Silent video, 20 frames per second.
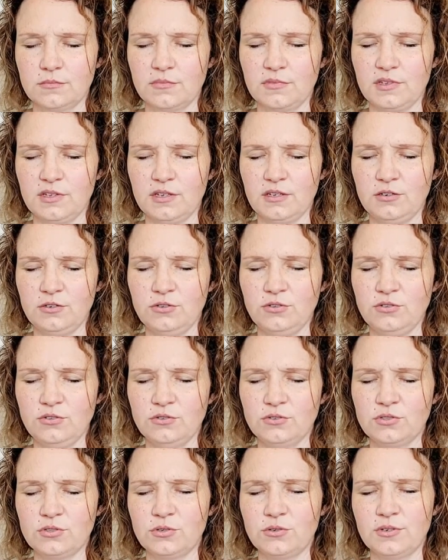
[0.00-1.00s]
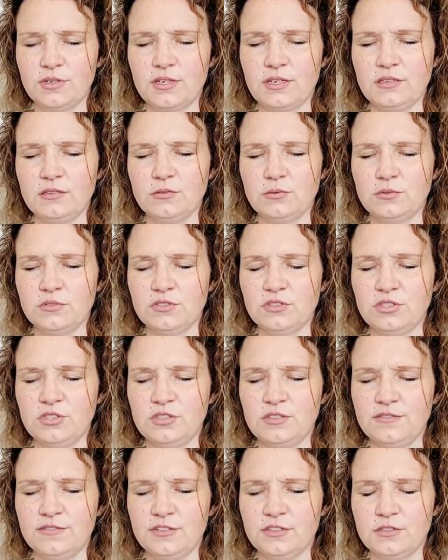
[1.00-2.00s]
And you use cocaine to
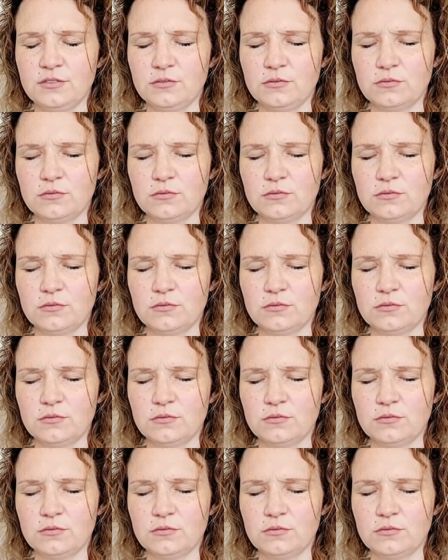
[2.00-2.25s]
achieve it,